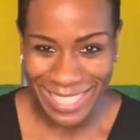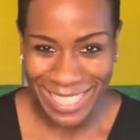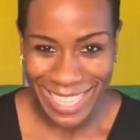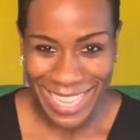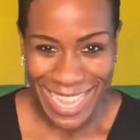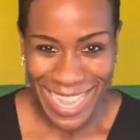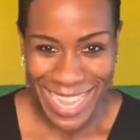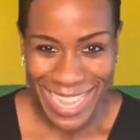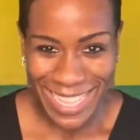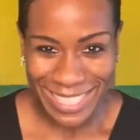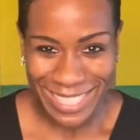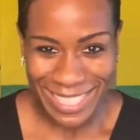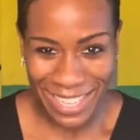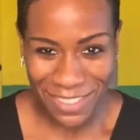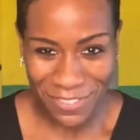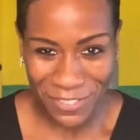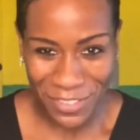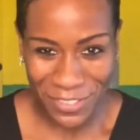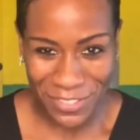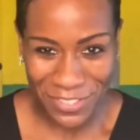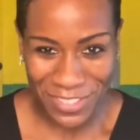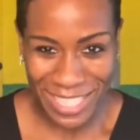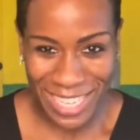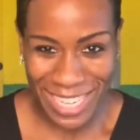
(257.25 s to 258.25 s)
Set of
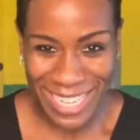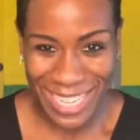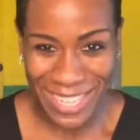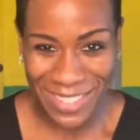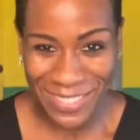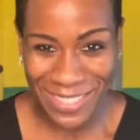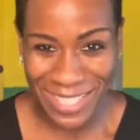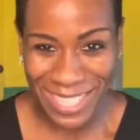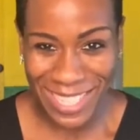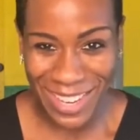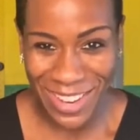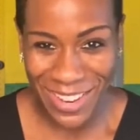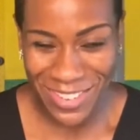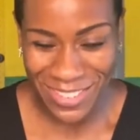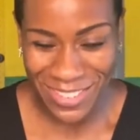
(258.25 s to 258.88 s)
15, here we go.